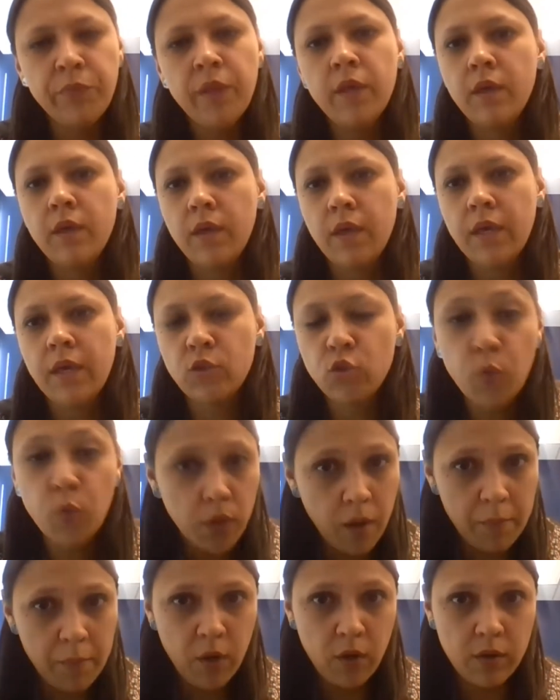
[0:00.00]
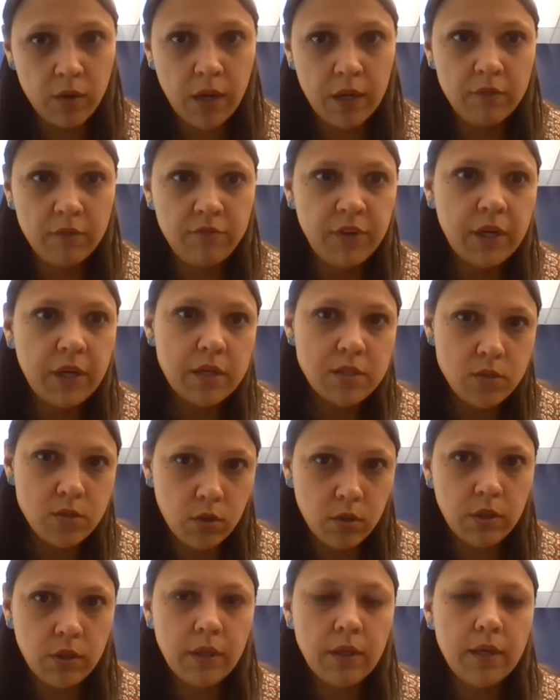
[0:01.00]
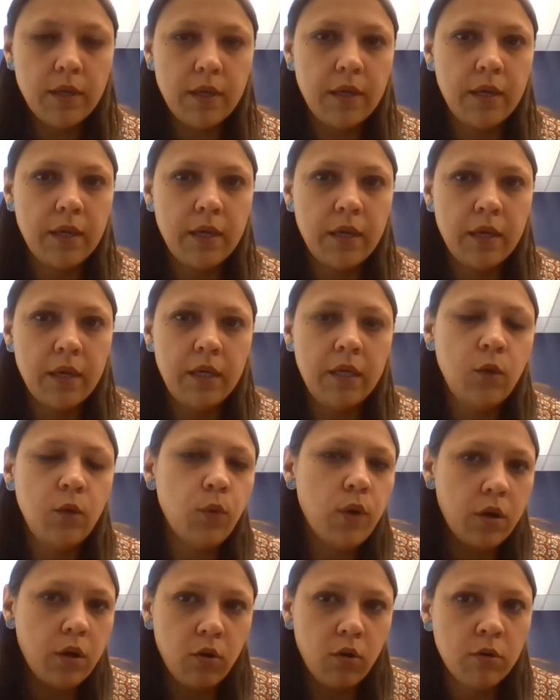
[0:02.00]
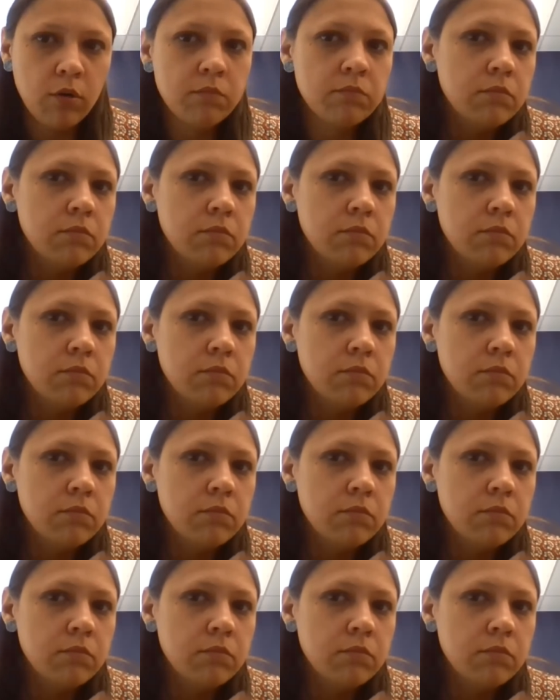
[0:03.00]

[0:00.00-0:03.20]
the person obtained the best